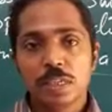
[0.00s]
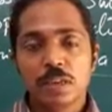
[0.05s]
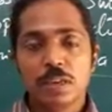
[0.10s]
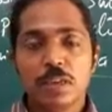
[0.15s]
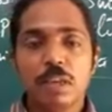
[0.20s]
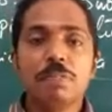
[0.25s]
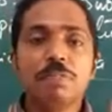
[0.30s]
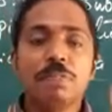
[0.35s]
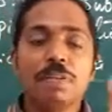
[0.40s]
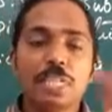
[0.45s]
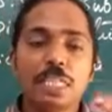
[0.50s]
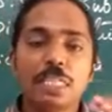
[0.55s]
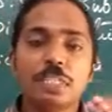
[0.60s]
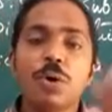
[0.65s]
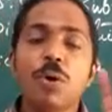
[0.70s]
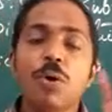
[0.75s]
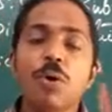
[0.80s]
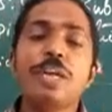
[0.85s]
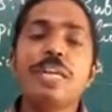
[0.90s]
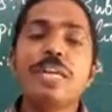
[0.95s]
if it is
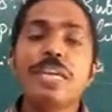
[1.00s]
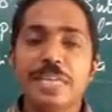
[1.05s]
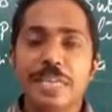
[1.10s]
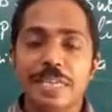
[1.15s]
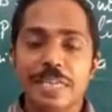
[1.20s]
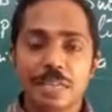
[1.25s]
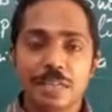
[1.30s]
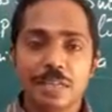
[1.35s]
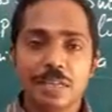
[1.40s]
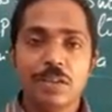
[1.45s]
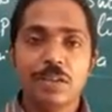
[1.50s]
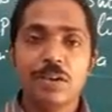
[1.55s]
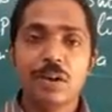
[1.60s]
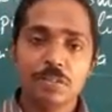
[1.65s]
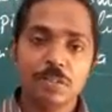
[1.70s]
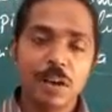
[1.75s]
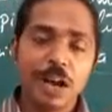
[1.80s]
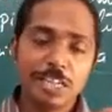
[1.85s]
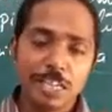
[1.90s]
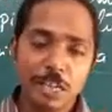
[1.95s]
oily or
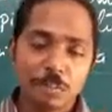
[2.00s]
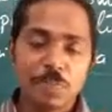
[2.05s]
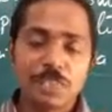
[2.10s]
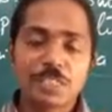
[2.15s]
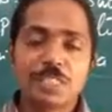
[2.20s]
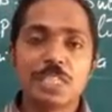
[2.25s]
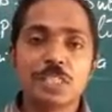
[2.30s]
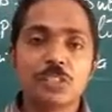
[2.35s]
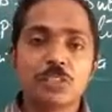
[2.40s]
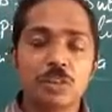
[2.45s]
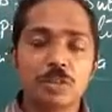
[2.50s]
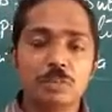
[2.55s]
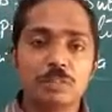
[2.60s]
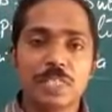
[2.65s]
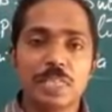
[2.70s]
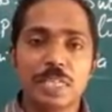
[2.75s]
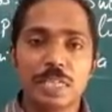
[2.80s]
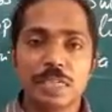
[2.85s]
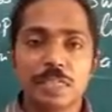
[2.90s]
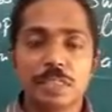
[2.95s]
water presence will be
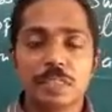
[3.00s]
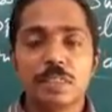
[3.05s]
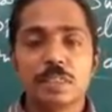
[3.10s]
there,